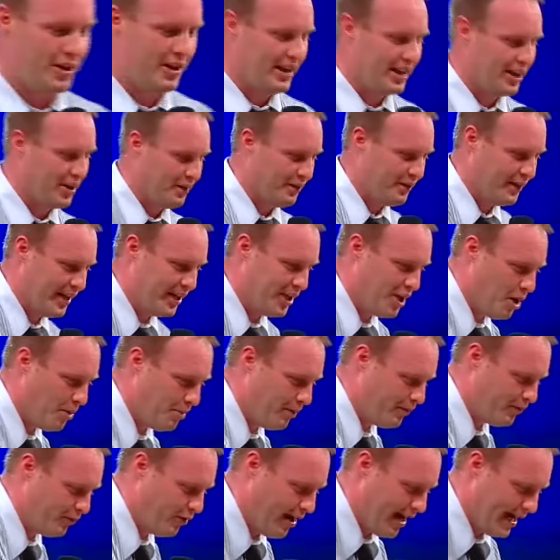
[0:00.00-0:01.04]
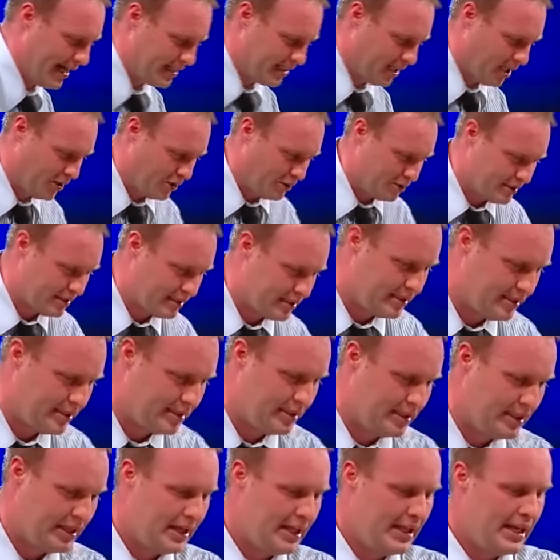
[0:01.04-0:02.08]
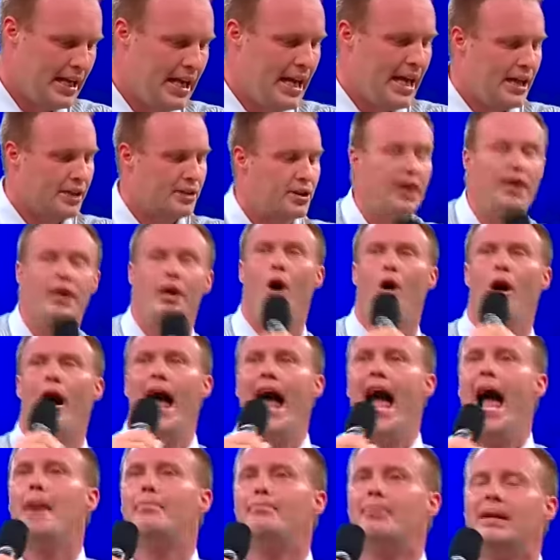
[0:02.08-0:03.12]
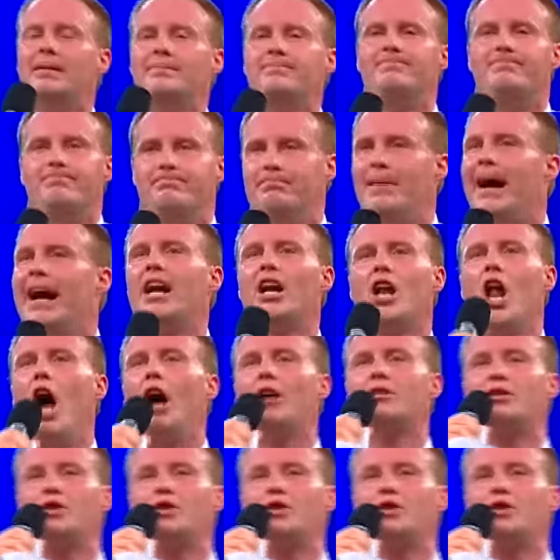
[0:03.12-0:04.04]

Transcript: you a little video before I close. So you know what happened? Make a long